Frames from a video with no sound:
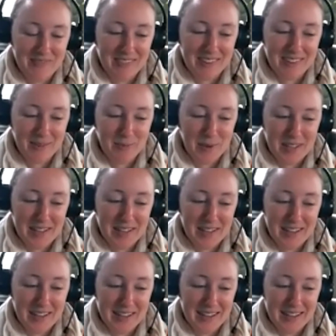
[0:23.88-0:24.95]

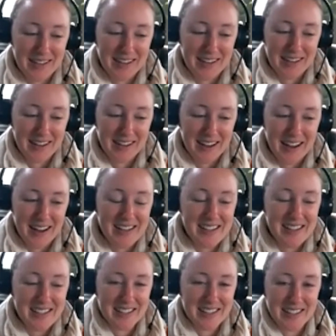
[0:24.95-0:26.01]
But
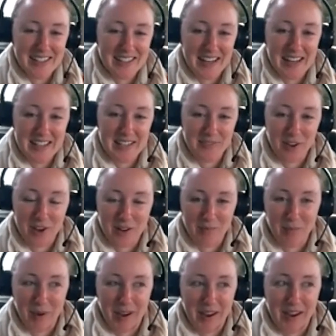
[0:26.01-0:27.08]
as the days have gone
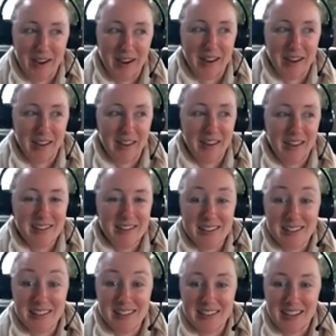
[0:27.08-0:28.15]
by
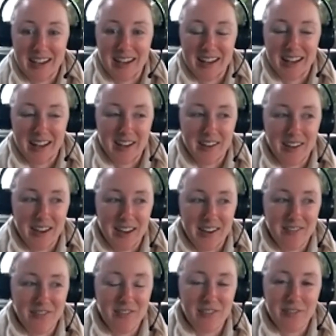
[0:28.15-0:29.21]
since that,
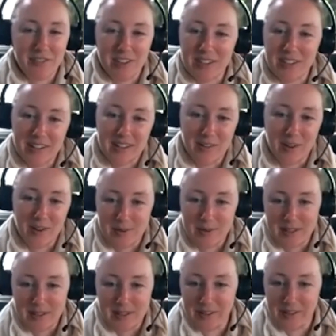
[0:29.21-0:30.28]
I've felt an
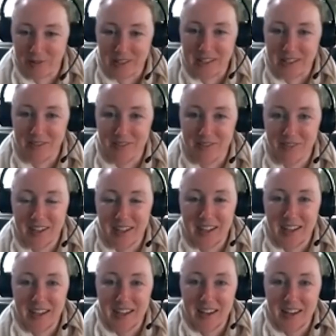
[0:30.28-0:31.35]
enormous amount of relief
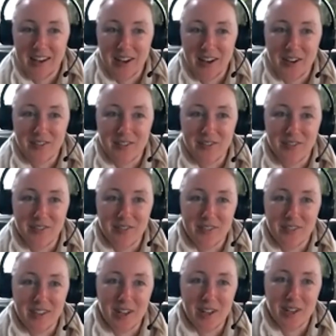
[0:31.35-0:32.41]
of,
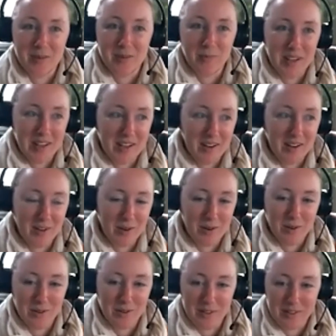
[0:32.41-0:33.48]
spending your
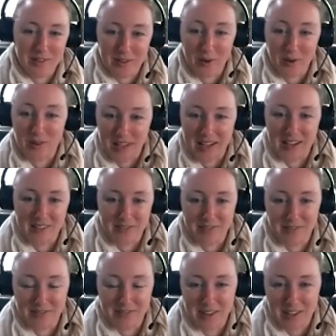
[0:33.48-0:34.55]
whole adult life